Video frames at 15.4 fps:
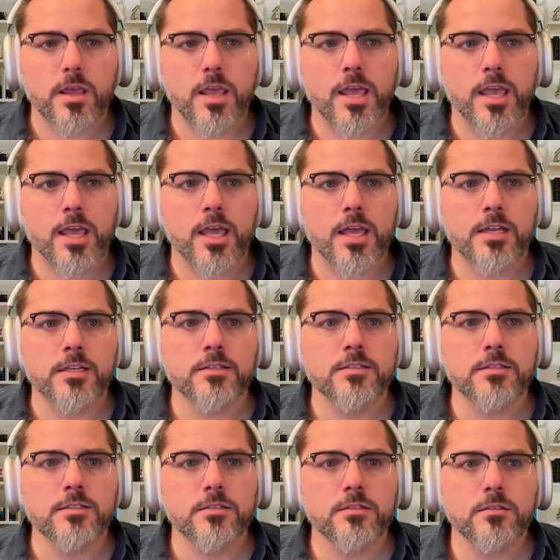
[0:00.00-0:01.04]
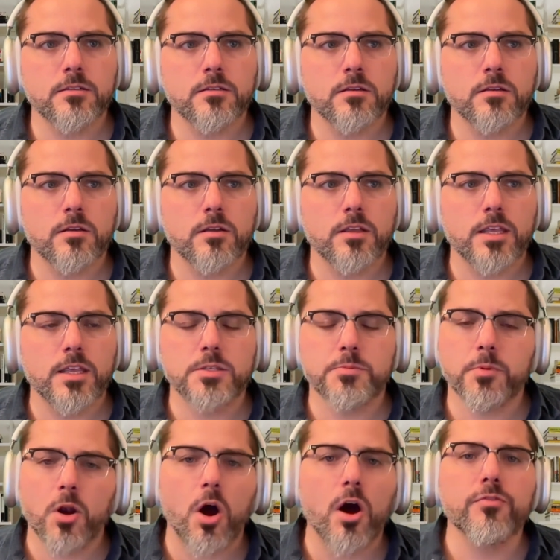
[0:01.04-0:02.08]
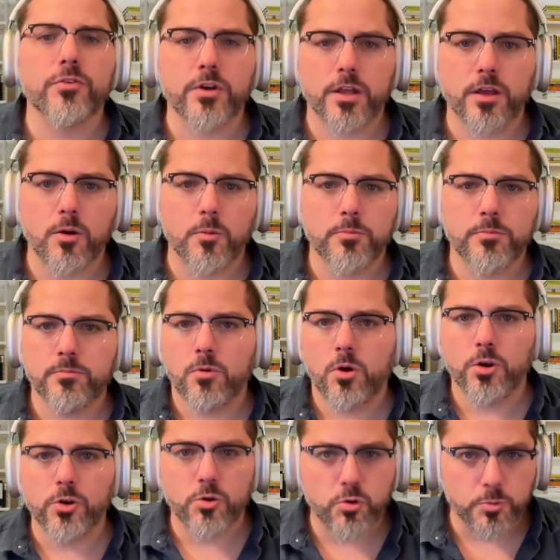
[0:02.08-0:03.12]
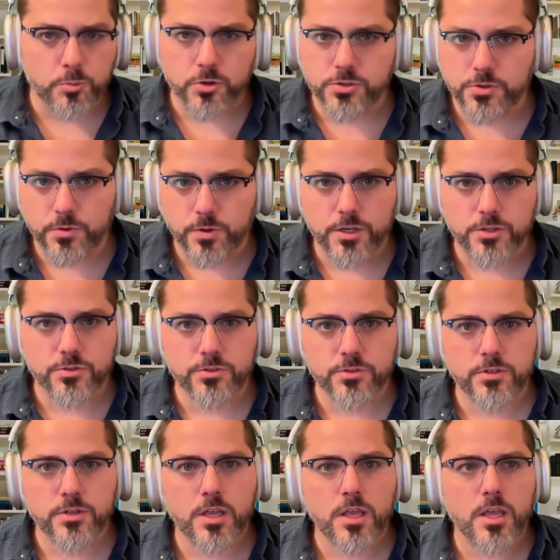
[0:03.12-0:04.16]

And he's been offered help on numerous occasions.